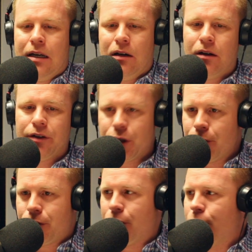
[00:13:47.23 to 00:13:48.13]
on
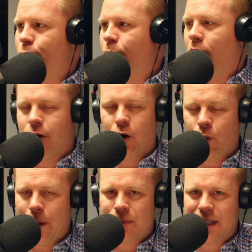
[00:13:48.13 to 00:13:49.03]
YouTube, on our
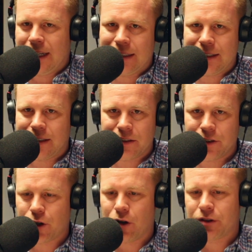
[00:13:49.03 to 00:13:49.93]
website, listings
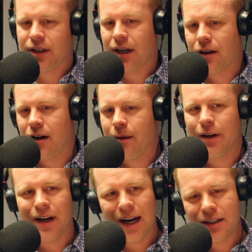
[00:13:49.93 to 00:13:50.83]
in charleston dot
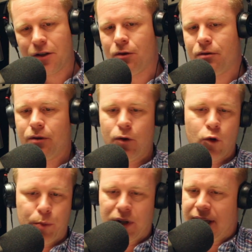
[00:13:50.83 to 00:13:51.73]
com, on iTunes,
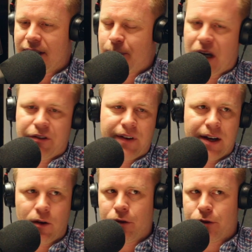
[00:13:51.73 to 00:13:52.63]
Google Play,
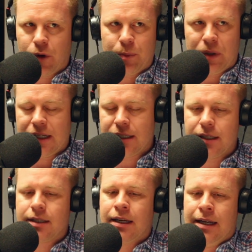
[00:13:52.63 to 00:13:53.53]
Spotify, all those great
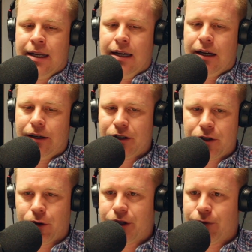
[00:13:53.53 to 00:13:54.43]
places. Uh,
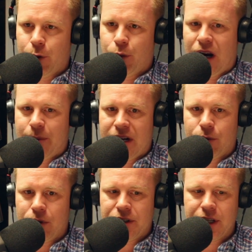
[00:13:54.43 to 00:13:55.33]
just search for the Brian Beatty
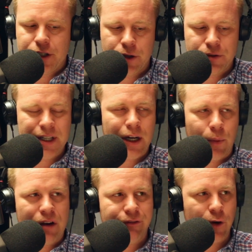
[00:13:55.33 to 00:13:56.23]
Real Estate Show. Stick
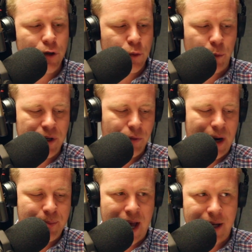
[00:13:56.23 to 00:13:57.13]
around, folks. We'll be
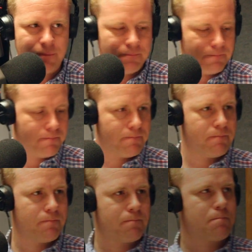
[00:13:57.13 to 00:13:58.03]
right back.
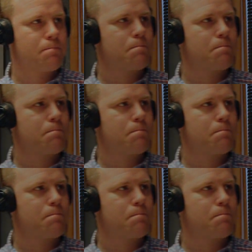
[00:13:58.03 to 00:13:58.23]
Find